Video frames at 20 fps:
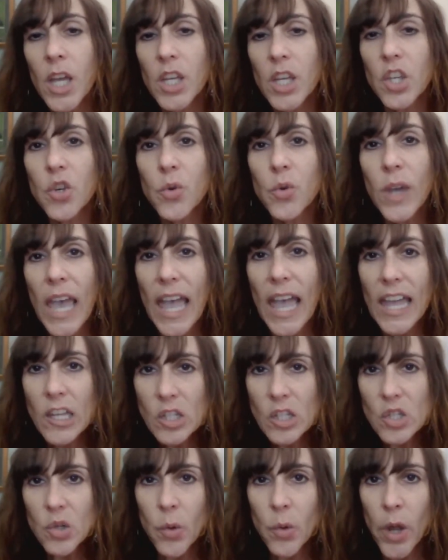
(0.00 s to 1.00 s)
You
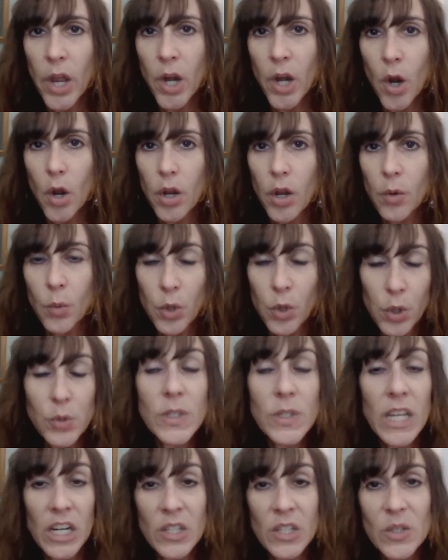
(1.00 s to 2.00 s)
can do it
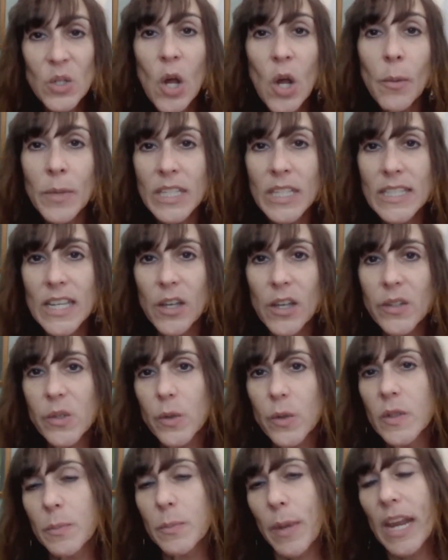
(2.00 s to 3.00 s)
using an installment sale,
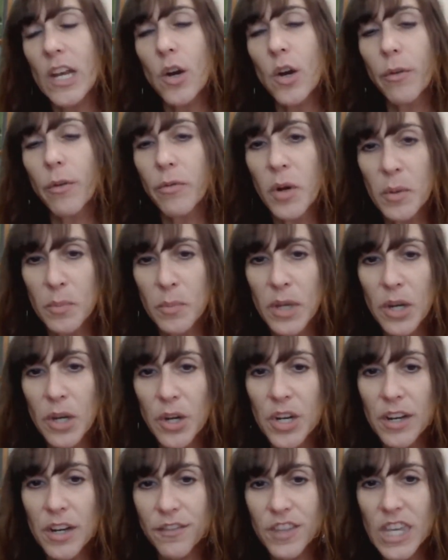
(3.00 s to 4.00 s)
so it's paid over a
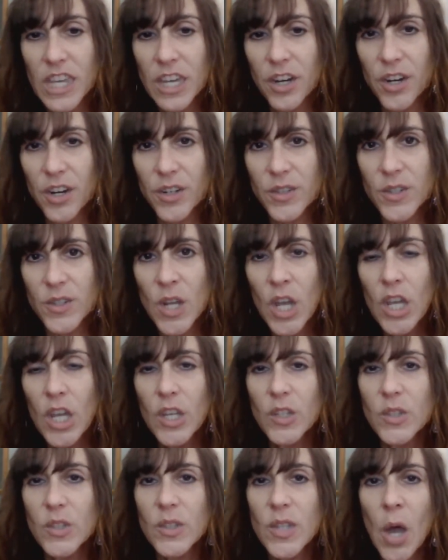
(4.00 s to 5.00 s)
period of years.
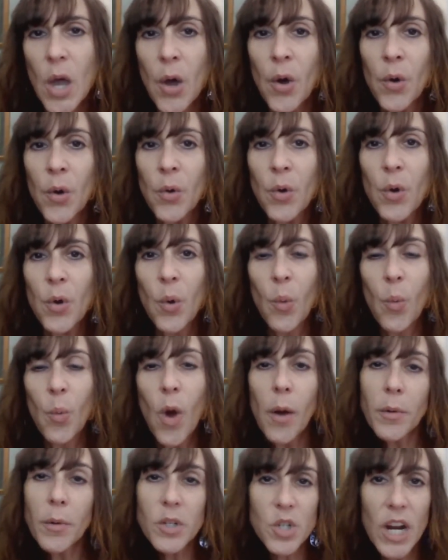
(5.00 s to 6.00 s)
So
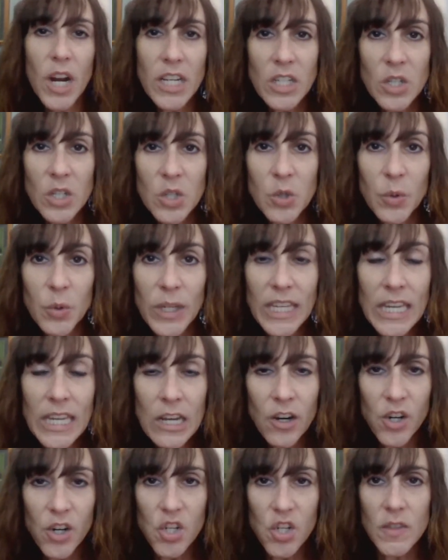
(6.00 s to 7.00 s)
what we're trying to do
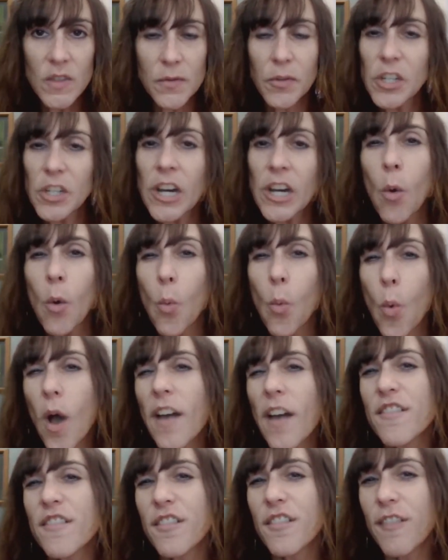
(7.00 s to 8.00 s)
here is just figure out
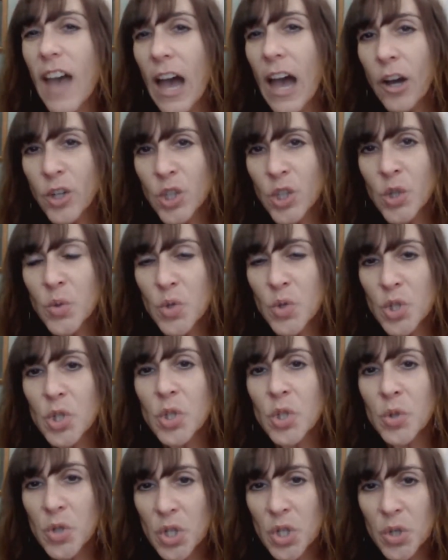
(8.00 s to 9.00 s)
what value do
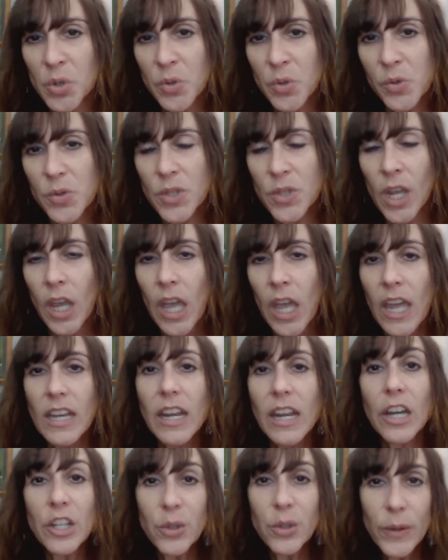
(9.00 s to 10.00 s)
you use.
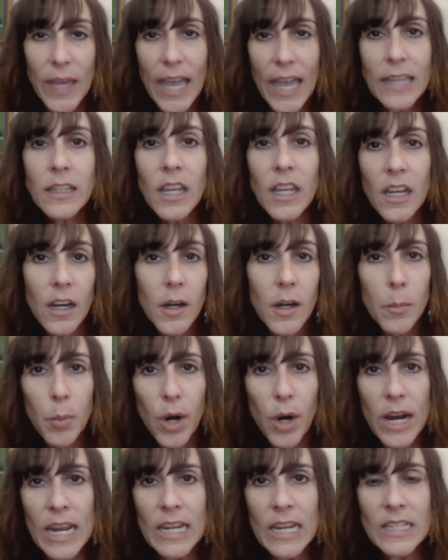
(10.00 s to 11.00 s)
Now you can get it
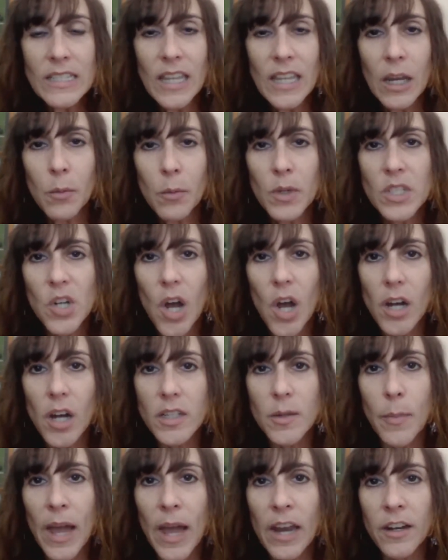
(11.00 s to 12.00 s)
appraised, like we talked
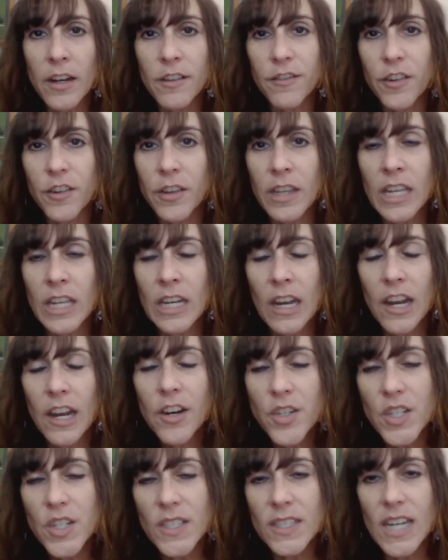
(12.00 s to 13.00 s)
about it for the
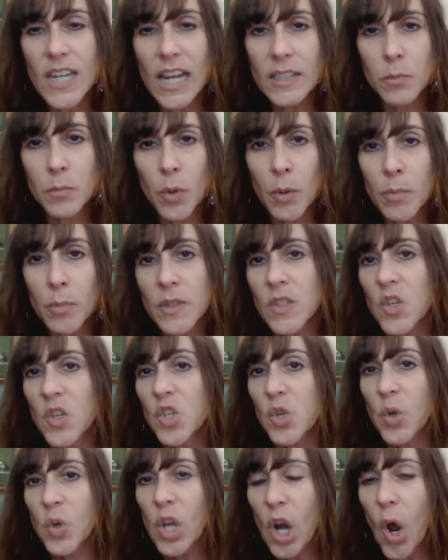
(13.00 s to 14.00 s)
inheritance tax
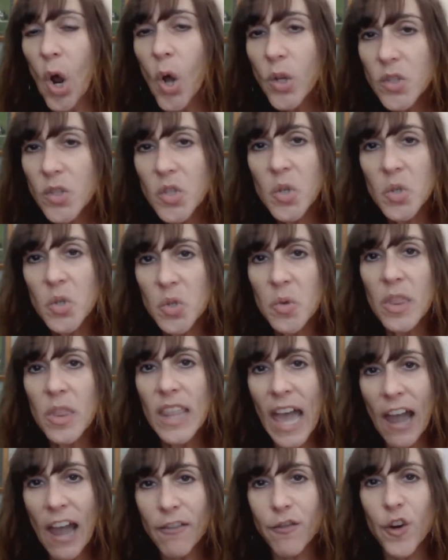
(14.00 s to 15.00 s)
purposes. You can also do
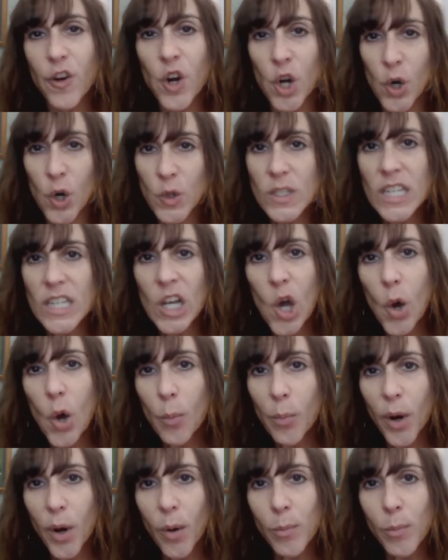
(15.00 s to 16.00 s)
that for nursing
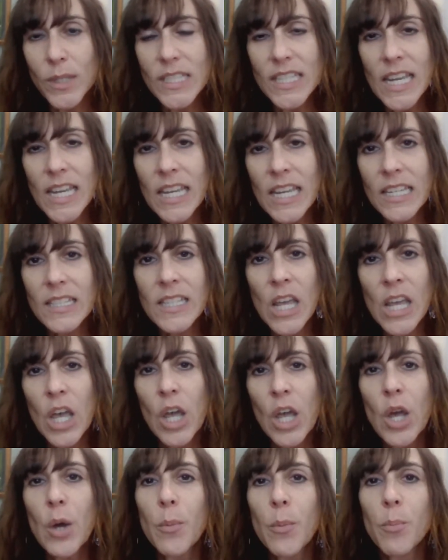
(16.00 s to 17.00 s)
home purposes,
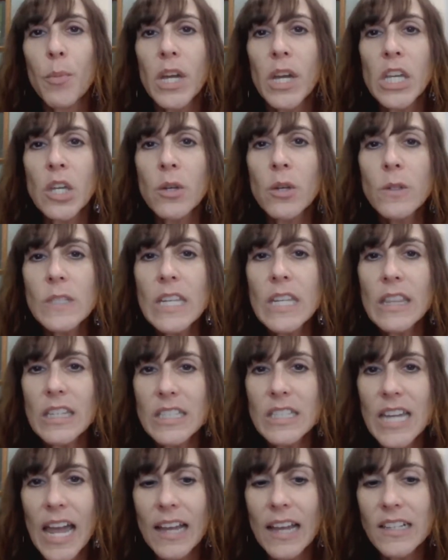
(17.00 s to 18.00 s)
but using the
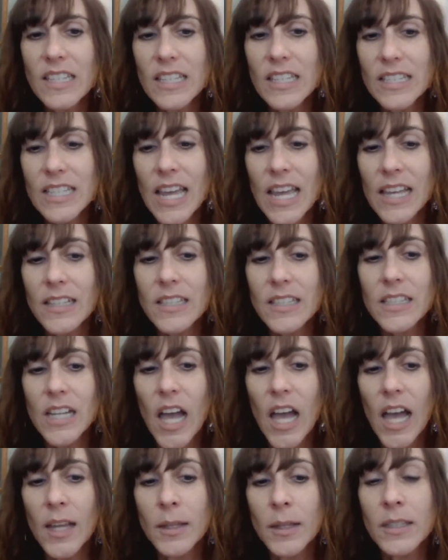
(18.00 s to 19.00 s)
tax assessed
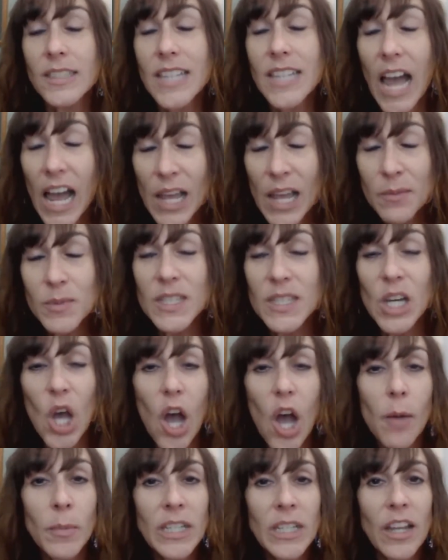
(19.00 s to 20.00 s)
times the
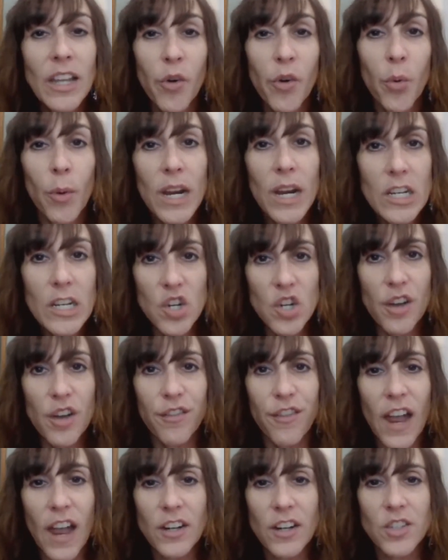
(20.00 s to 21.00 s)
common level ratio
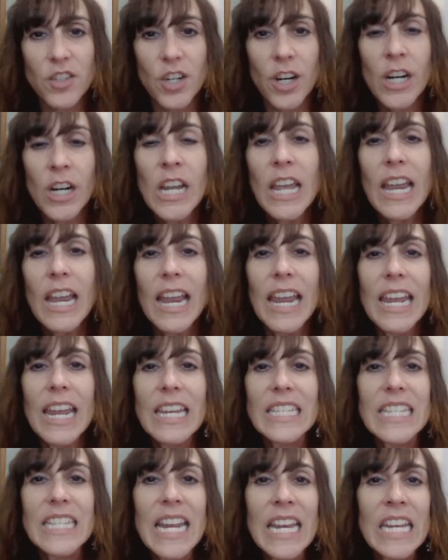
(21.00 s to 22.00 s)
factor
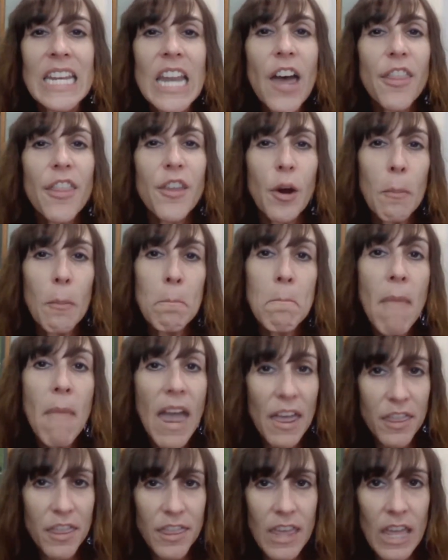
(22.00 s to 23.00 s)
is another
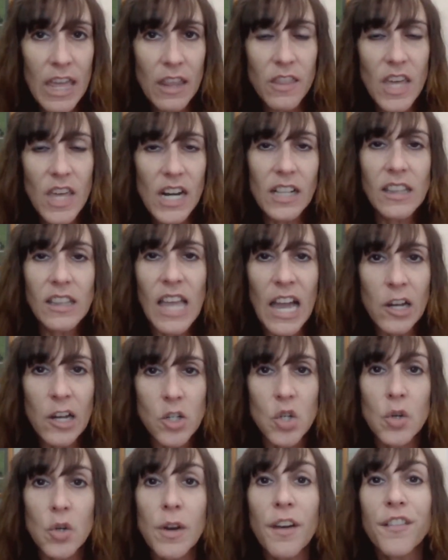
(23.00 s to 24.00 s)
method that
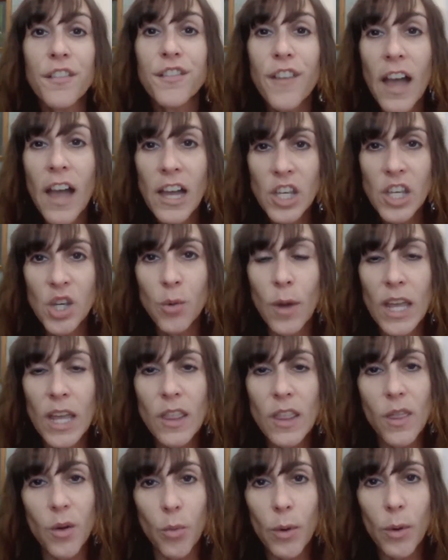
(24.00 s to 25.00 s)
allows you to
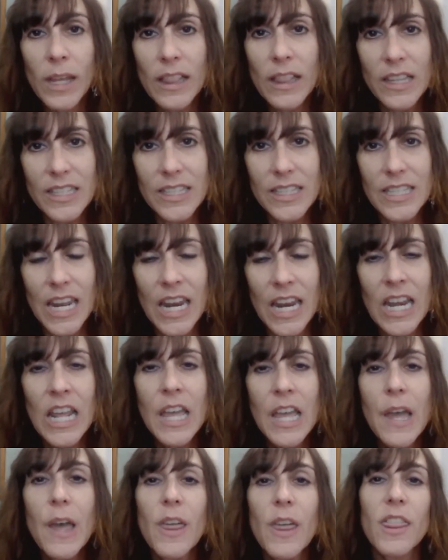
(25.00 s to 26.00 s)
evaluate the real estate.
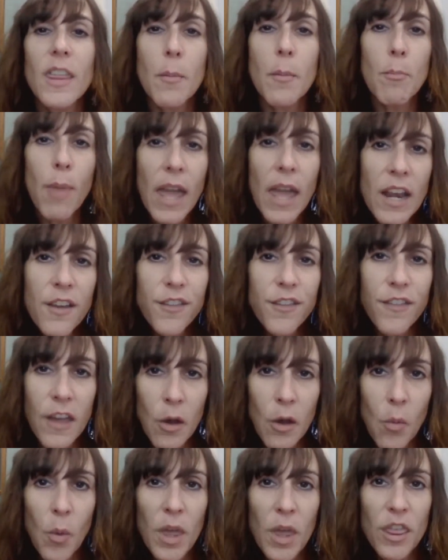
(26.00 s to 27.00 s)
The
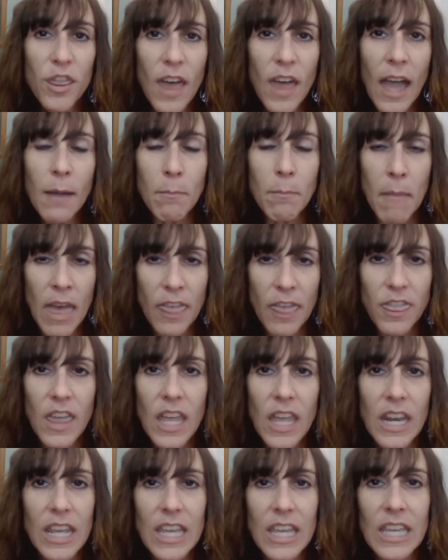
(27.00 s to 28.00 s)
benefit with that
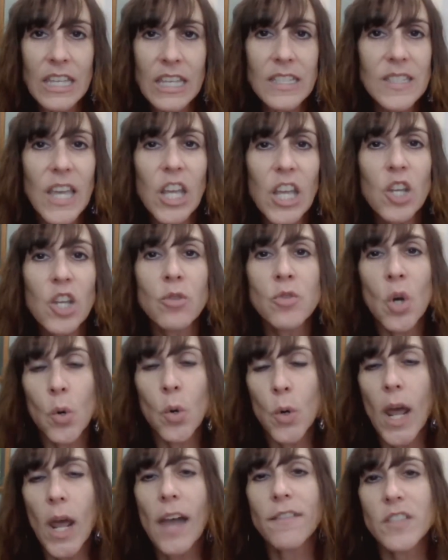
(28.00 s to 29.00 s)
method is that you
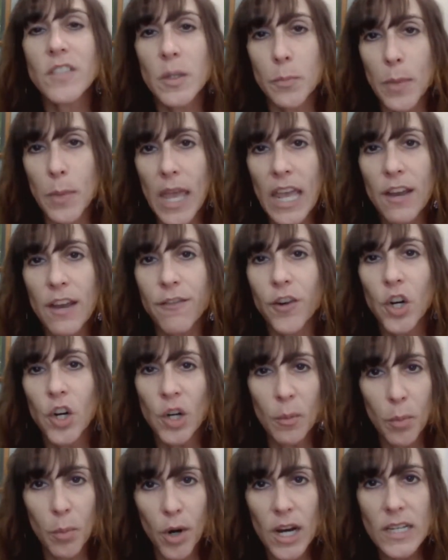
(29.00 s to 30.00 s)
don't have to pay for an
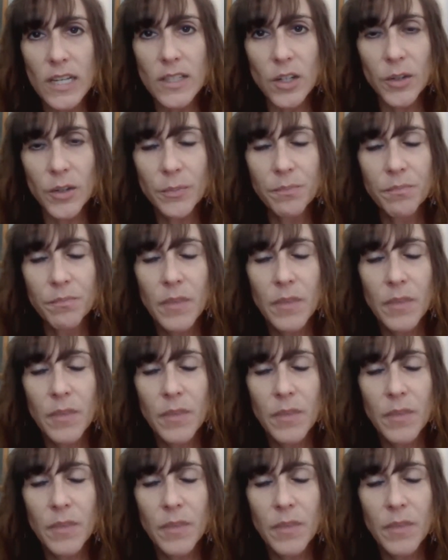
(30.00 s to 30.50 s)
appraisal.